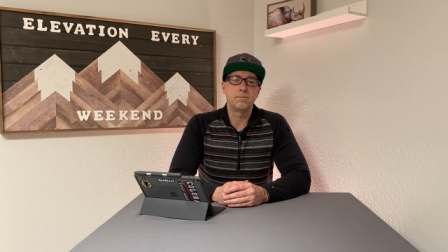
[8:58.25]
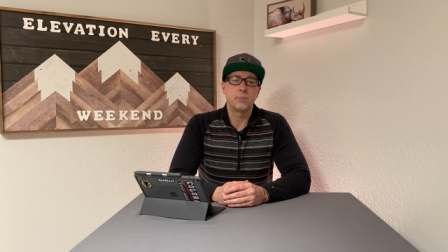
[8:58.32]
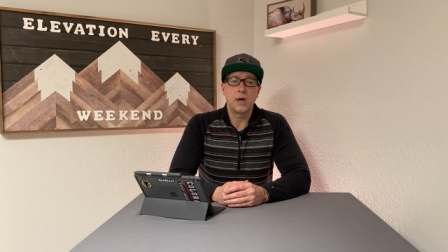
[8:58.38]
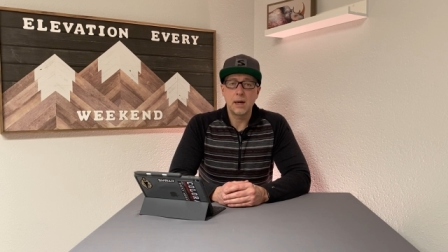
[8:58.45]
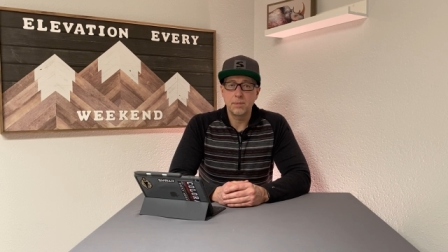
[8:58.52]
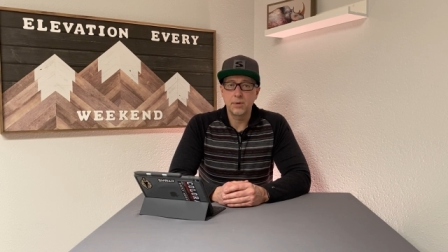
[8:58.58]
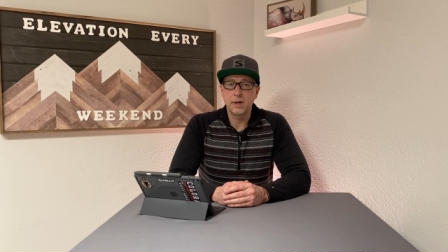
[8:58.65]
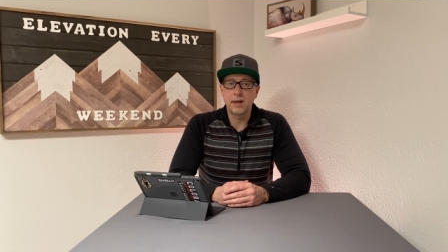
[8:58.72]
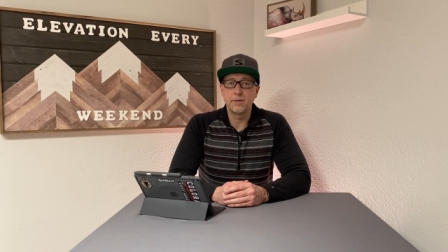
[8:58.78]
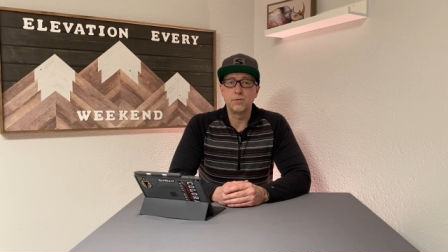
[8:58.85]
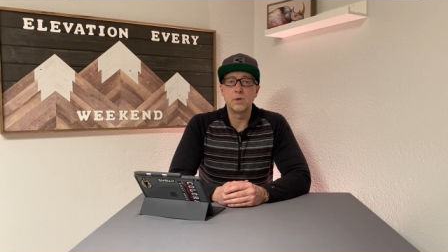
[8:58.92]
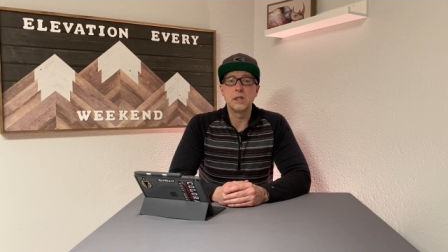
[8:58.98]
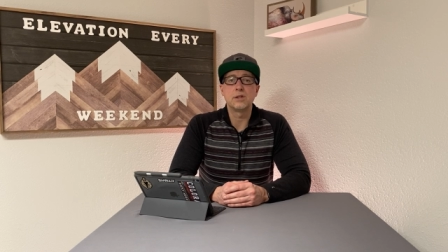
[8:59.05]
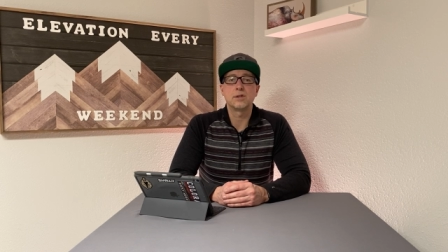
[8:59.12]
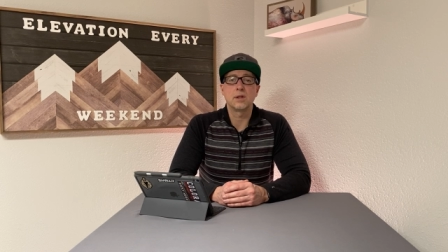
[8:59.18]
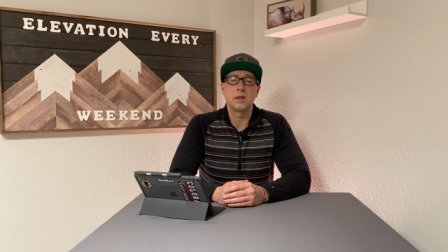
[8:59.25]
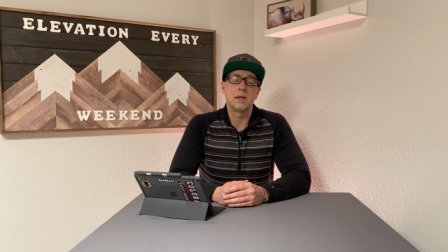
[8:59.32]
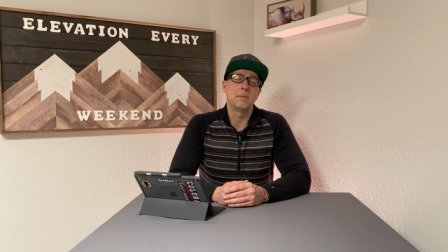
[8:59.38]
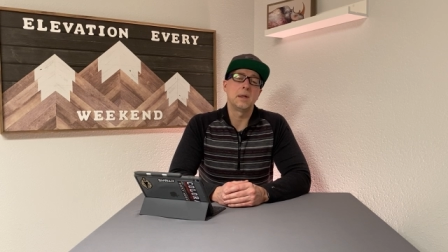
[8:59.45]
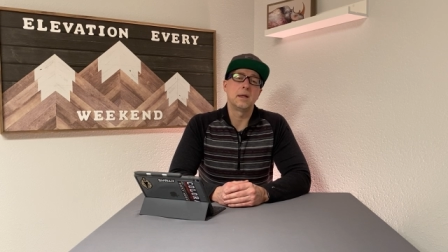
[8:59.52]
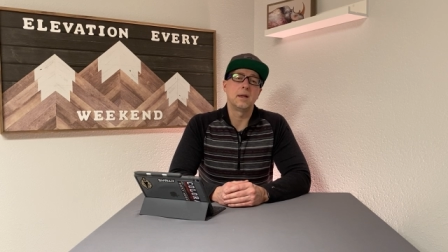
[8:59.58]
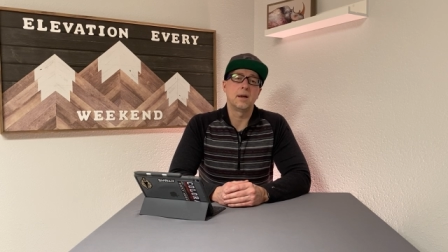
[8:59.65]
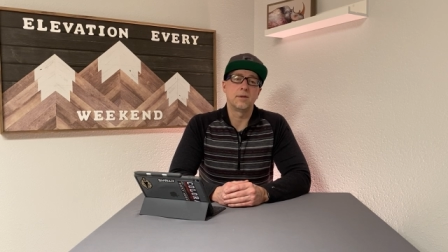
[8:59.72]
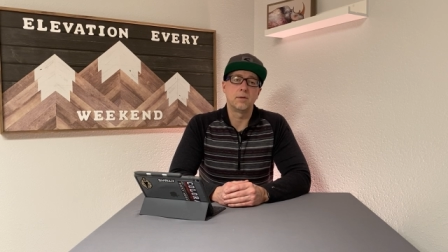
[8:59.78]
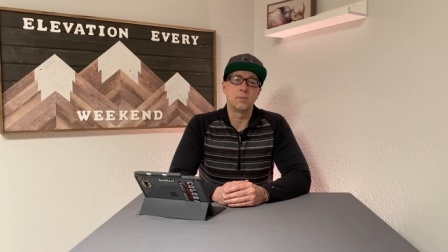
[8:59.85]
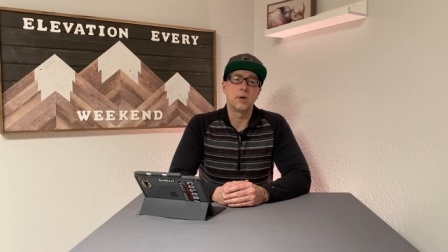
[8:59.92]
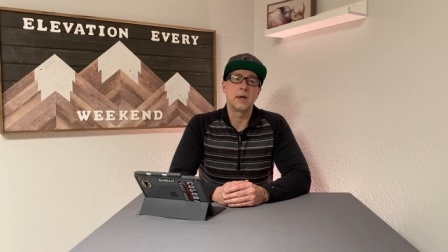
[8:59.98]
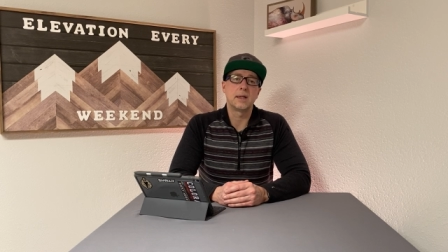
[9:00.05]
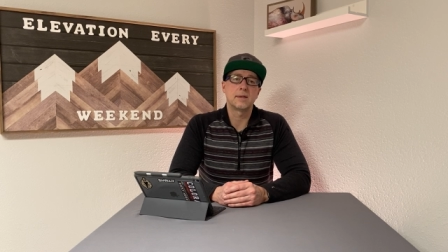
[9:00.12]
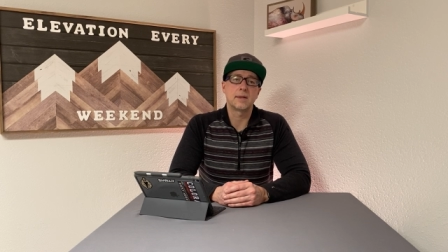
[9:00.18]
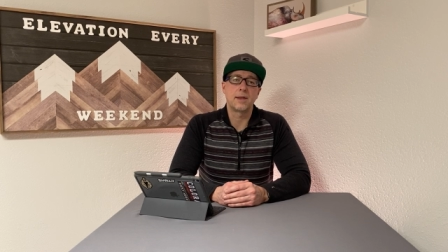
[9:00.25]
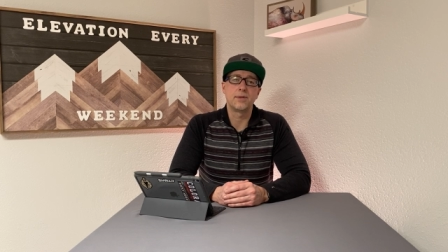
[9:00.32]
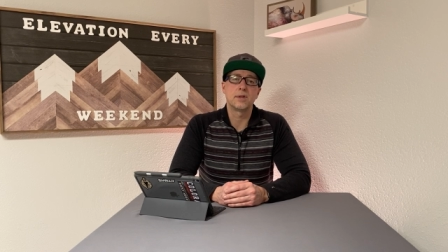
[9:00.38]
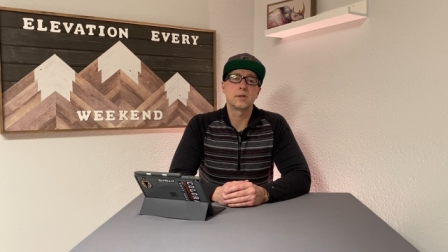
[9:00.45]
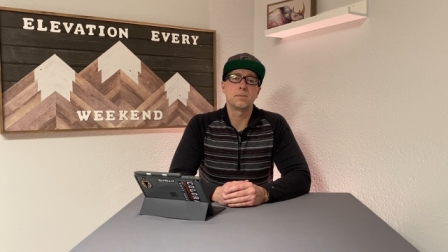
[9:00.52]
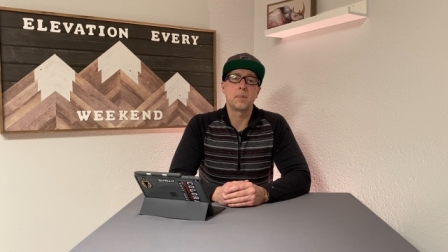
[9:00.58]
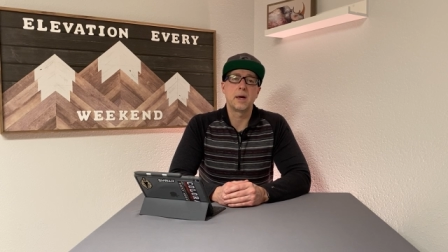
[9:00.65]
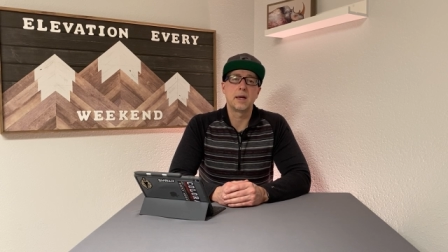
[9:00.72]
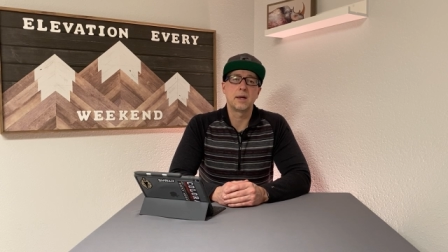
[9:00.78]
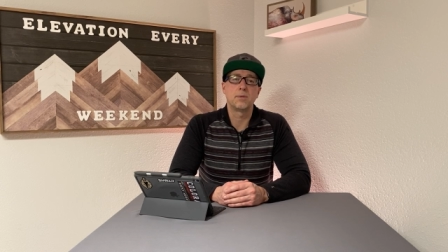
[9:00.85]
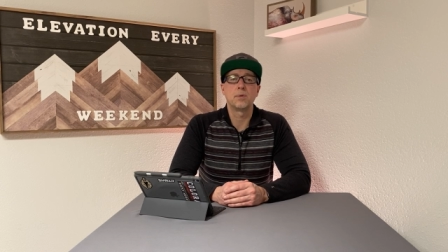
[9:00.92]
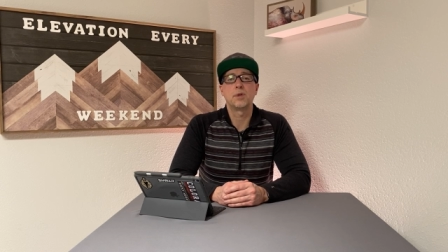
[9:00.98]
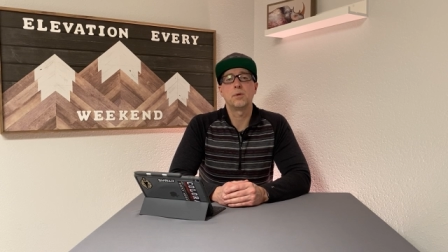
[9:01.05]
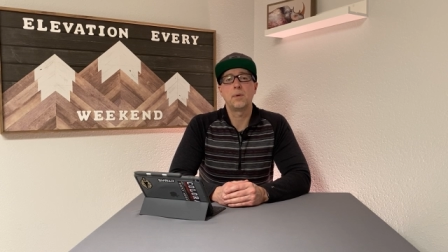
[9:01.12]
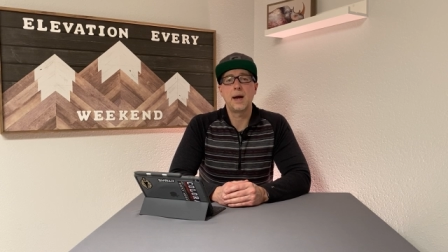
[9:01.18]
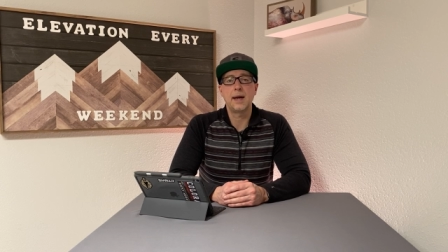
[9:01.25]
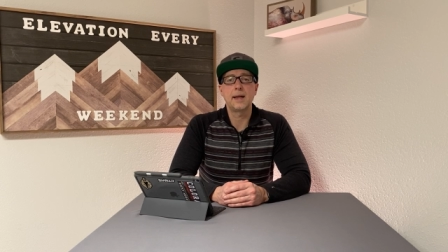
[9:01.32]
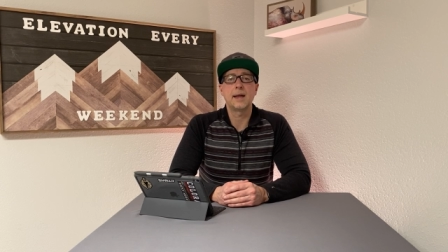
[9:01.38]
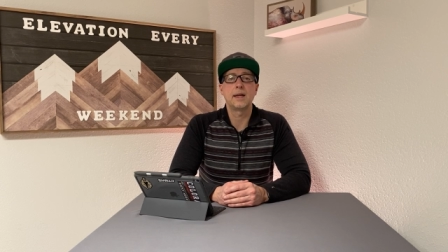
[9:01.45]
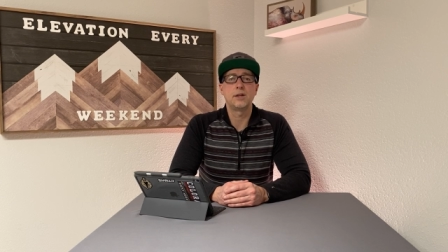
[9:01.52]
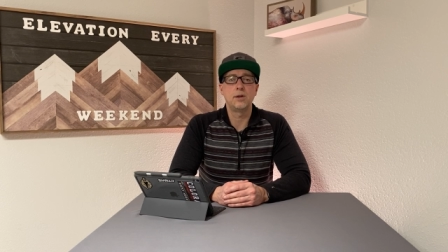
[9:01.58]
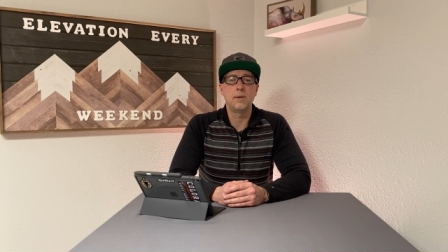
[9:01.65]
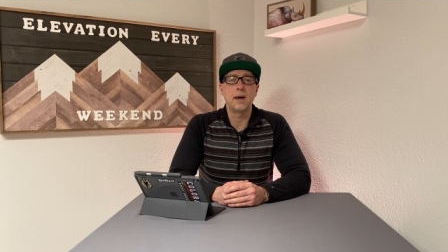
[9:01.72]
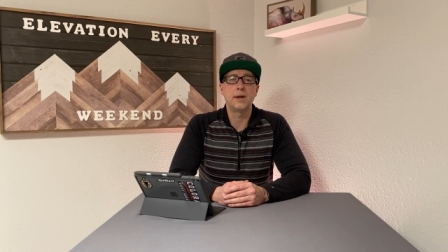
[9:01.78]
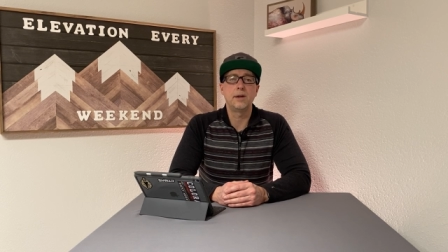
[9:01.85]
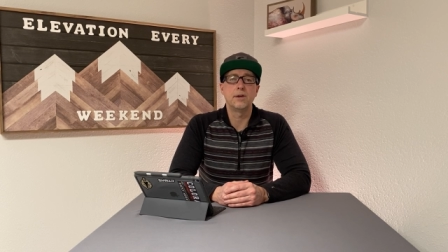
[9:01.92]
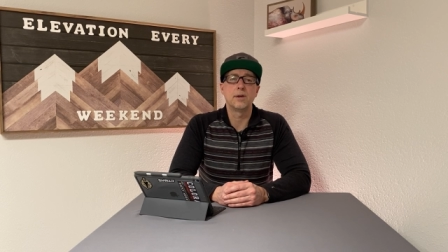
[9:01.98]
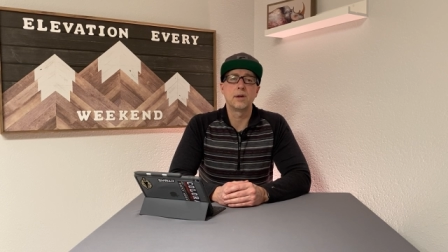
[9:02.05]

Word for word: probably have reached the limit of the brakes on this bike with the riding I do out here